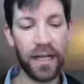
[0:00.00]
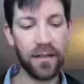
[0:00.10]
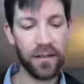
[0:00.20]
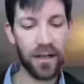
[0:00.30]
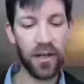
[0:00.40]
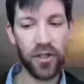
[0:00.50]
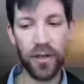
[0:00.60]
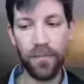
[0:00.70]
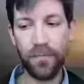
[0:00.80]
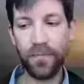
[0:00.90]

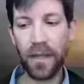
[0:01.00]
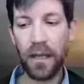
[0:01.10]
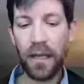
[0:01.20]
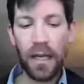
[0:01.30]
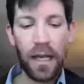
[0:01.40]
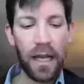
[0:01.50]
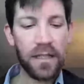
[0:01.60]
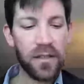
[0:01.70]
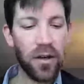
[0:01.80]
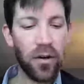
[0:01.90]
discussion.
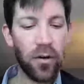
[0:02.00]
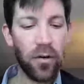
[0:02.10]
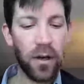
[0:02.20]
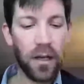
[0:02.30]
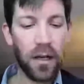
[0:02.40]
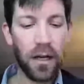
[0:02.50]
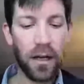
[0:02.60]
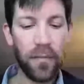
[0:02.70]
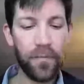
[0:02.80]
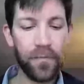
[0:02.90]
And so
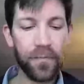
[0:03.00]
one